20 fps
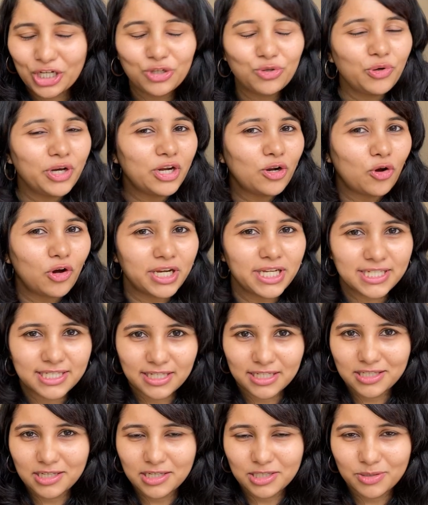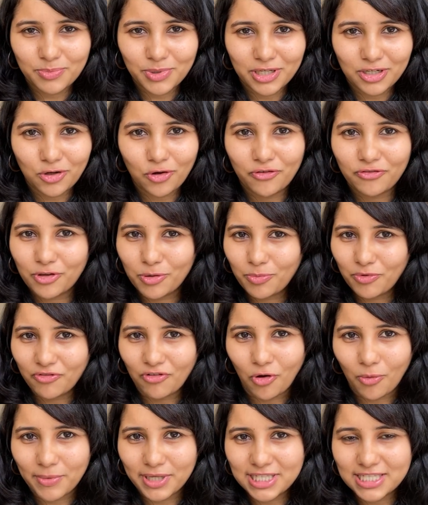Do an honest assessment of your
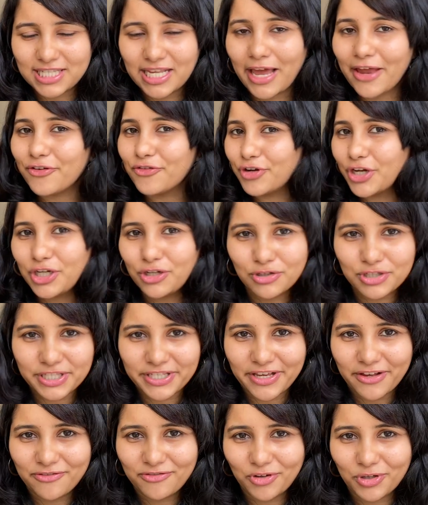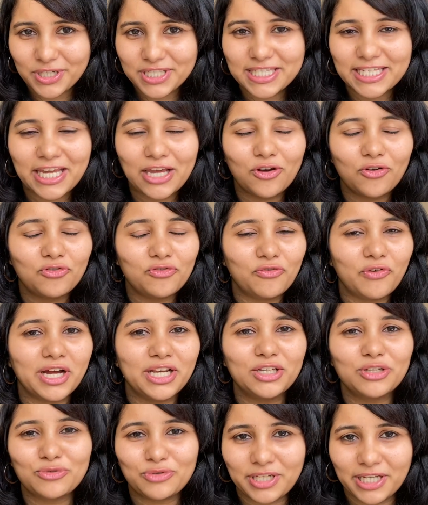performance and rate yourself on a scale of
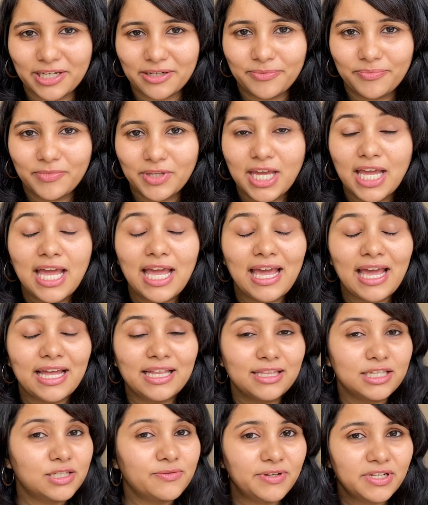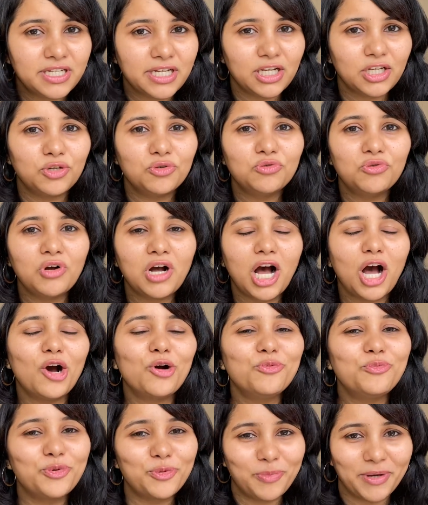1 to 10. And this will tell you
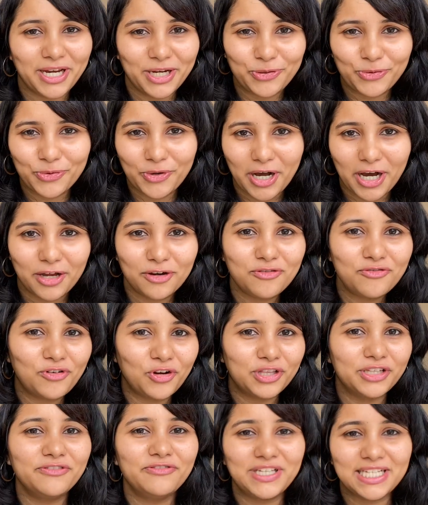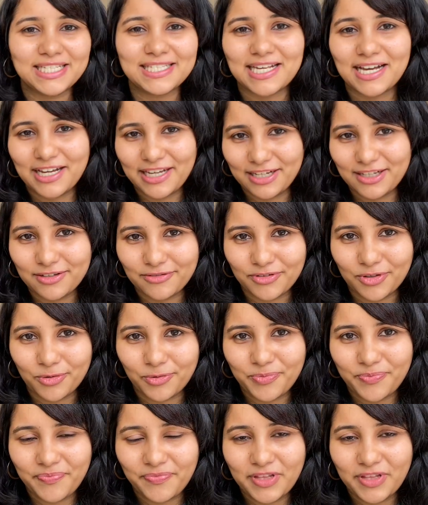how prepared you are for the visa interview.